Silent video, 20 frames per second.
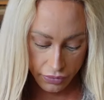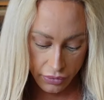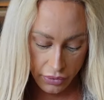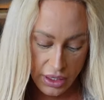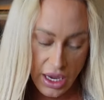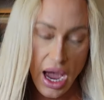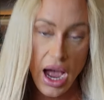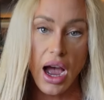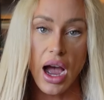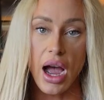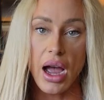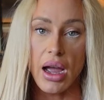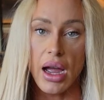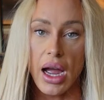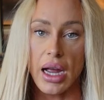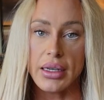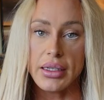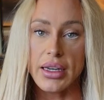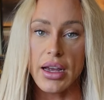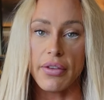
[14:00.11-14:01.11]
Yeah,
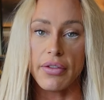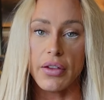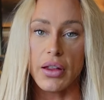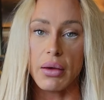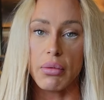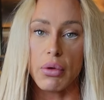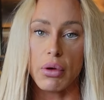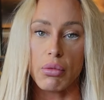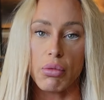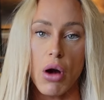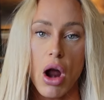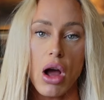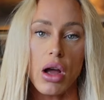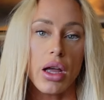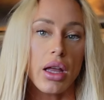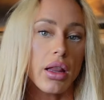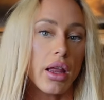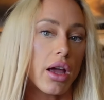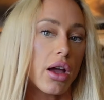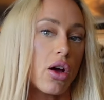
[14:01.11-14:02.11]
I definitely would rock
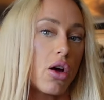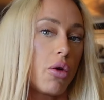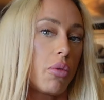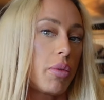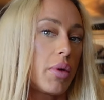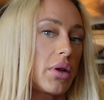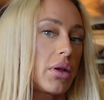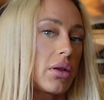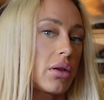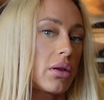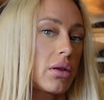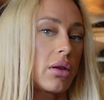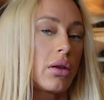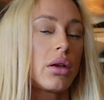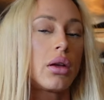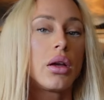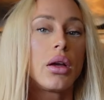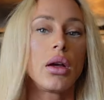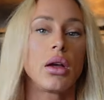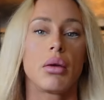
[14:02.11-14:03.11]
it, like, open.
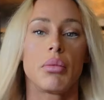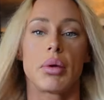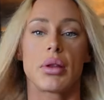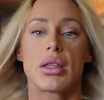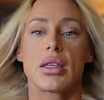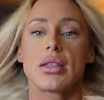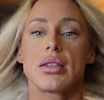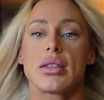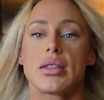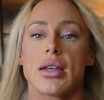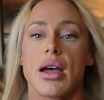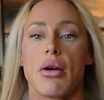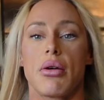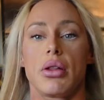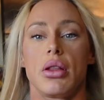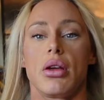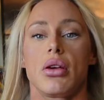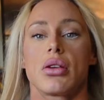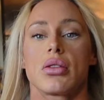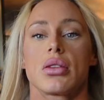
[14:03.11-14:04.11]
But this is how
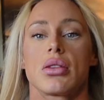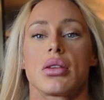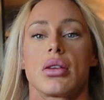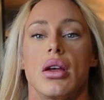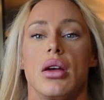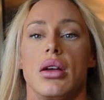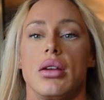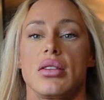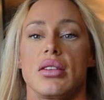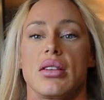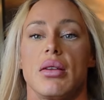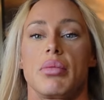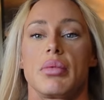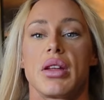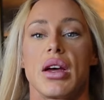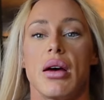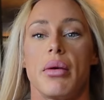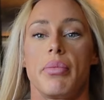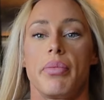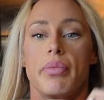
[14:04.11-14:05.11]
it looks
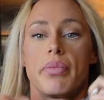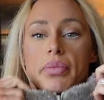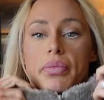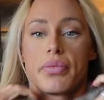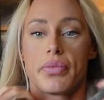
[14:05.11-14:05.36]
zipped up.